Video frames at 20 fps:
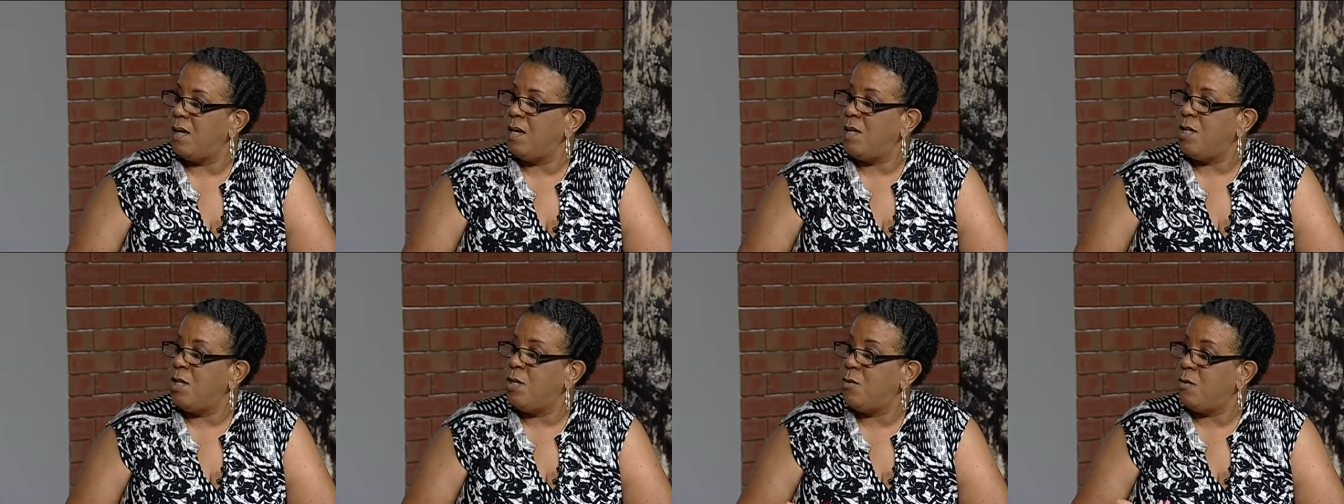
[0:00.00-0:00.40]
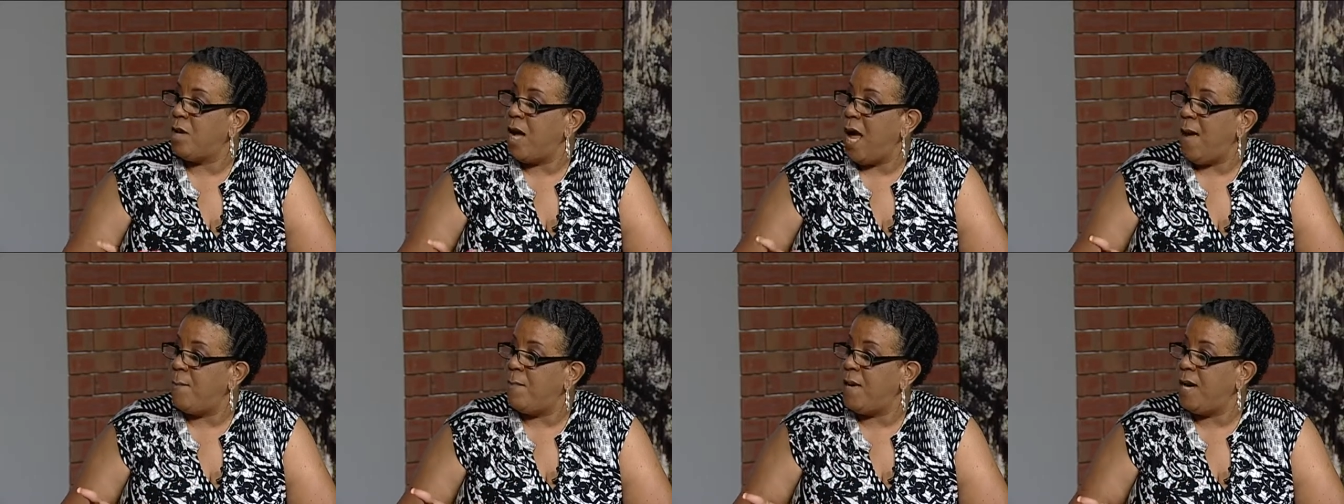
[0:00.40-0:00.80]
So you
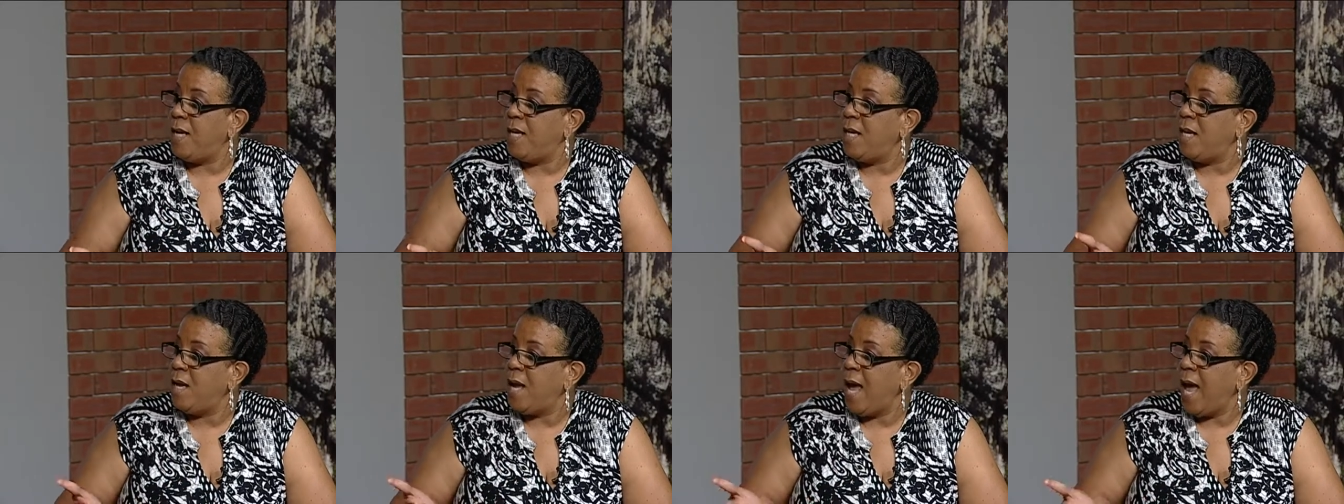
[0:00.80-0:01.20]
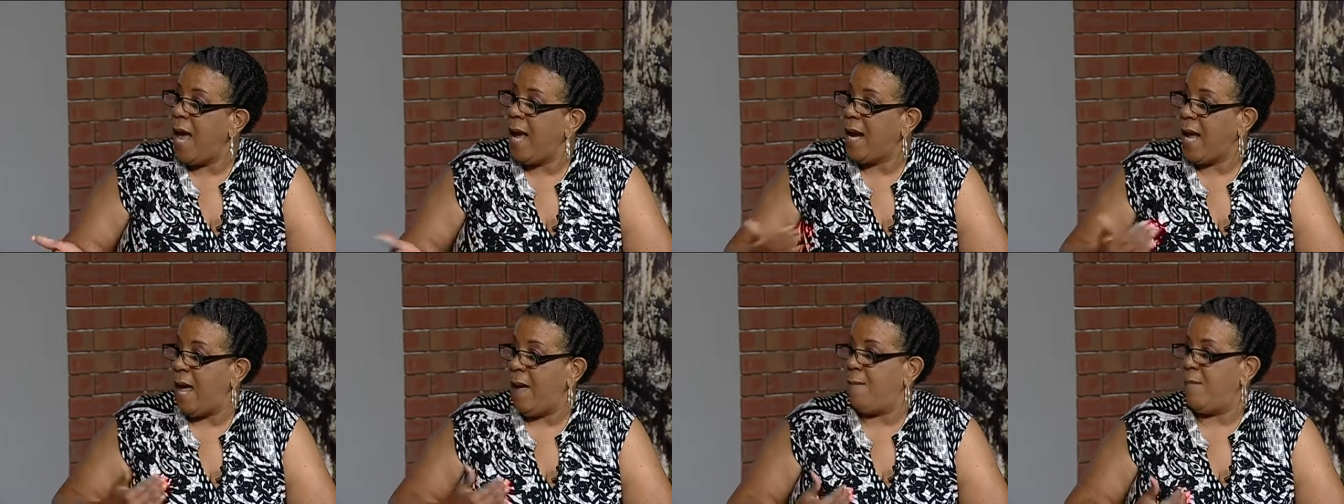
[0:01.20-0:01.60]
got money, I
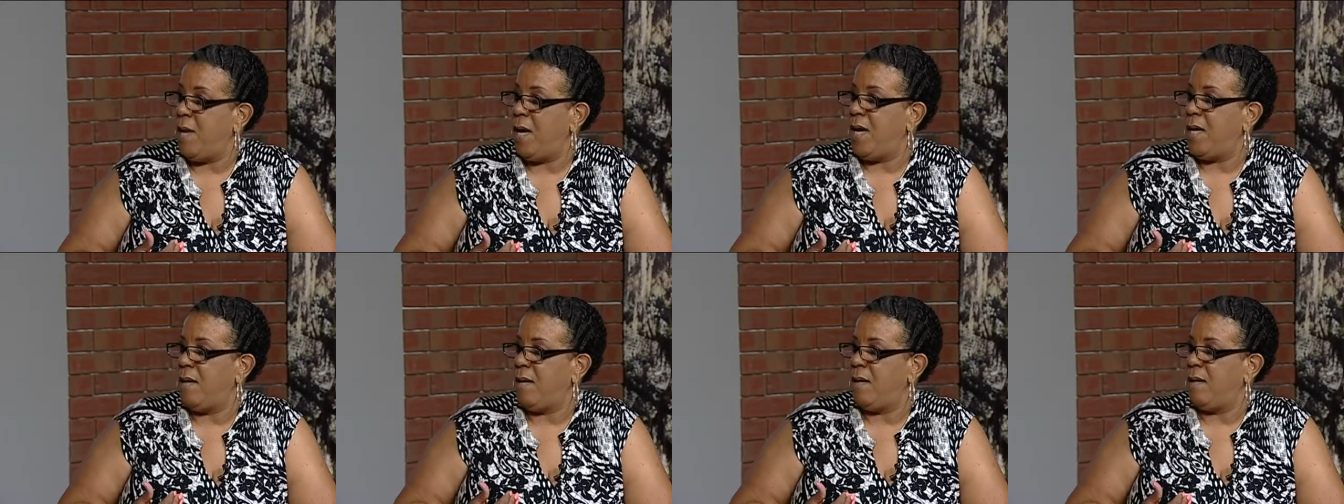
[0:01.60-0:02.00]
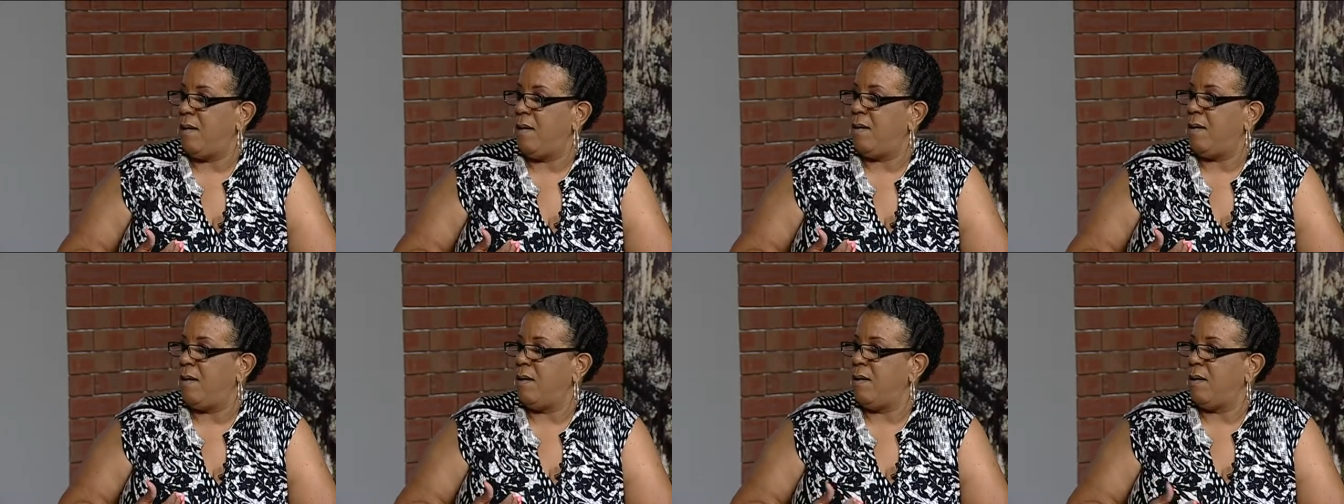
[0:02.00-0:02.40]
got money.
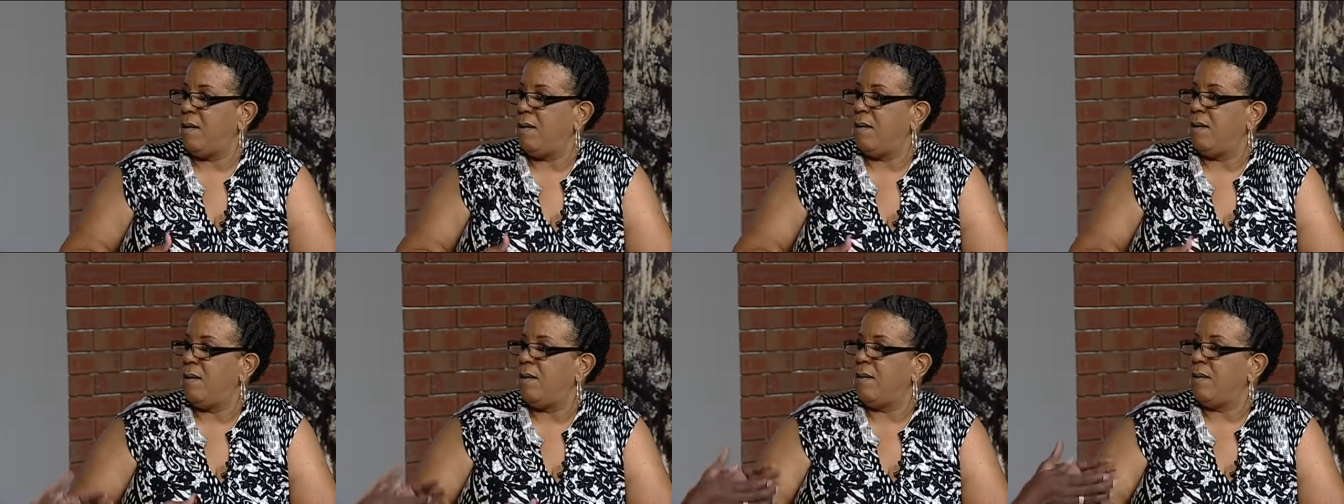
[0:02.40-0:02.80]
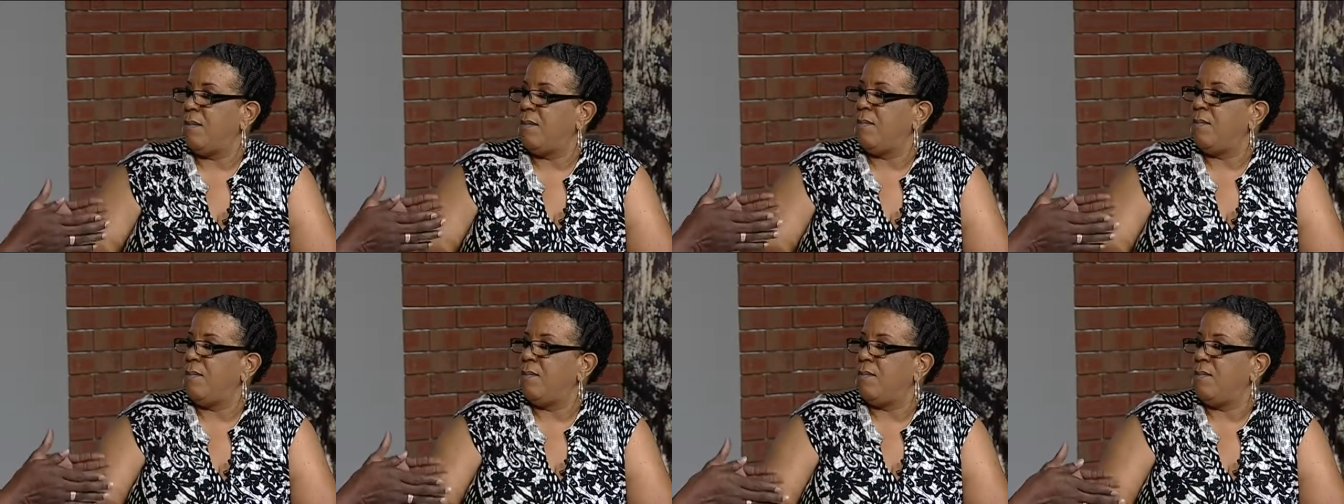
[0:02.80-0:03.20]
Right. So you're saying
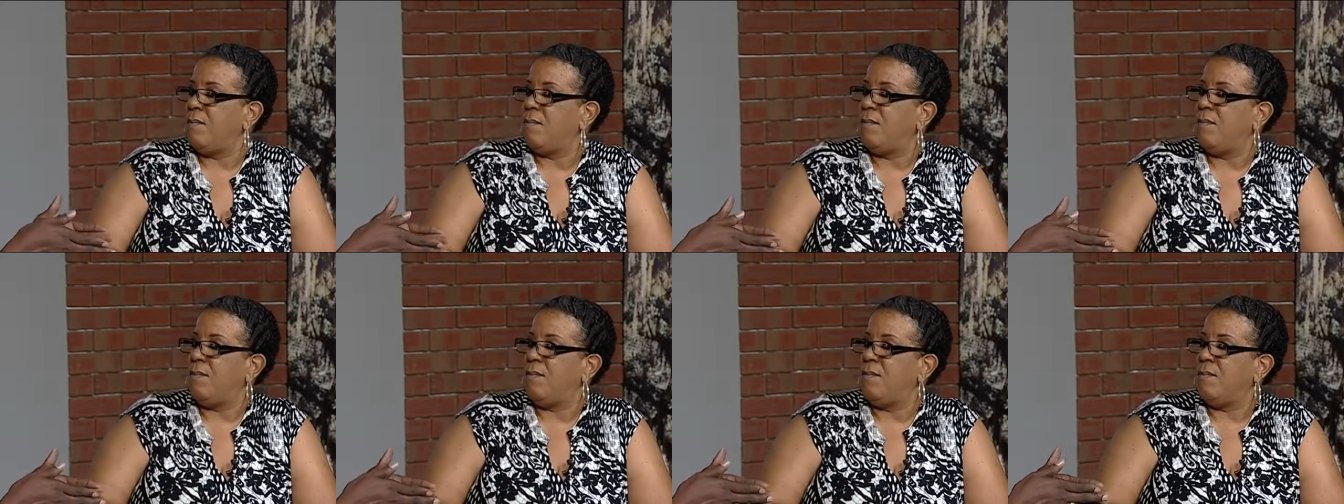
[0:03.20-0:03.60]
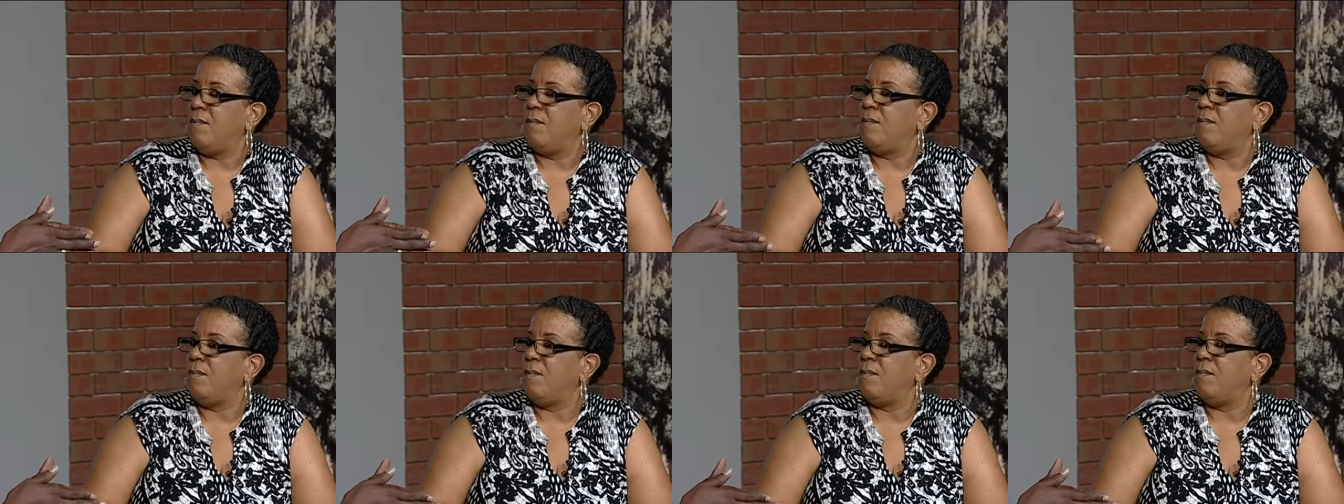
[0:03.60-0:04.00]
we should be moving
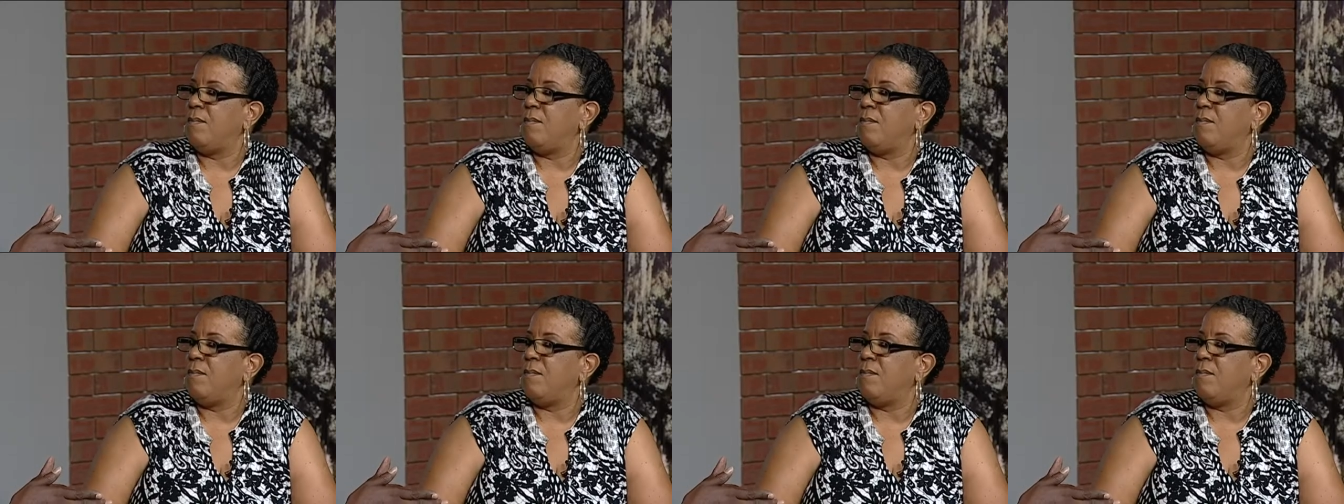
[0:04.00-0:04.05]
into